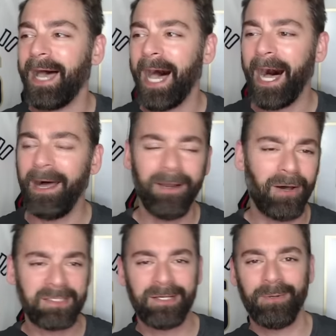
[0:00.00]
Uh, and
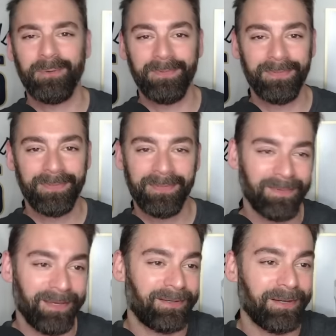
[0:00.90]
also,
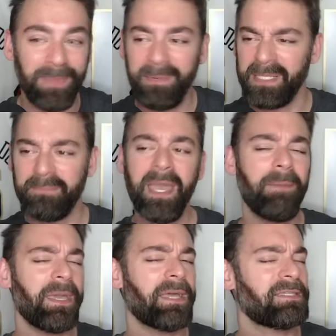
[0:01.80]
I don't know, maybe,
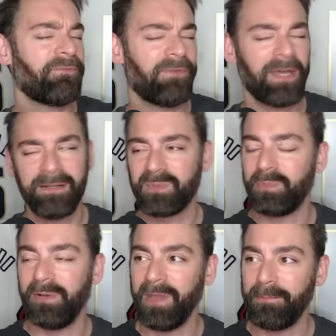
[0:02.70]
maybe it's a finals
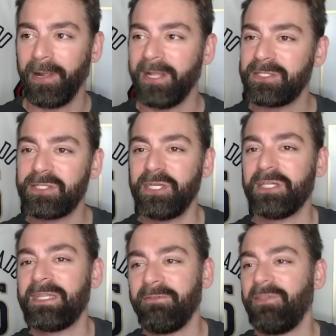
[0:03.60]
preview. I probably just
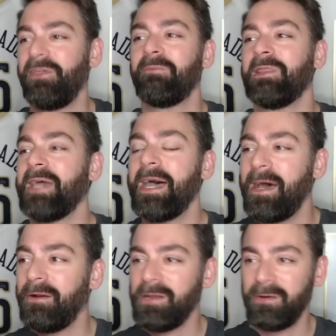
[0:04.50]
jinxed everything with that.
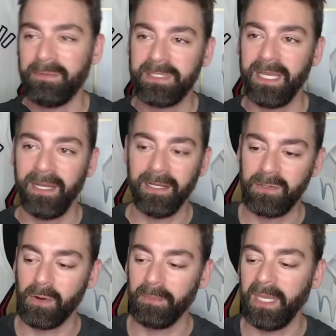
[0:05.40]
I don't know what I'm saying.
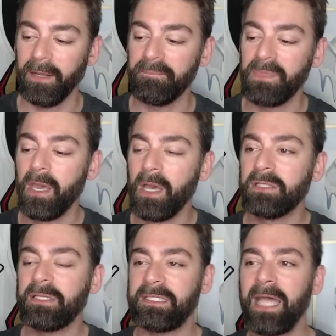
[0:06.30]
Ignore me here.
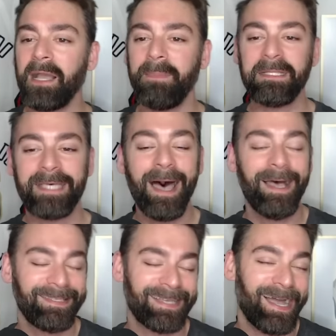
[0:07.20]
So let's talk about
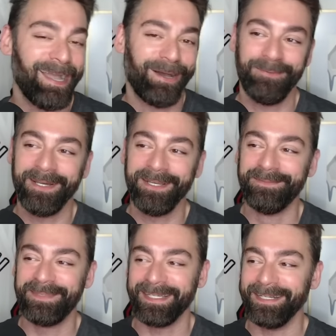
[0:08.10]
Zion
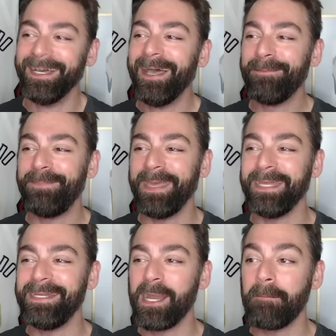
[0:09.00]
Williamson
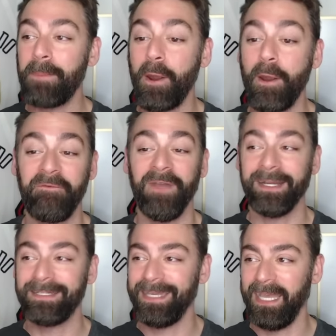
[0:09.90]
being near
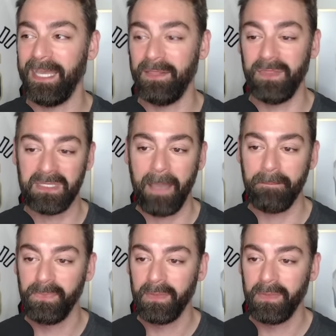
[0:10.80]
perfect in this game.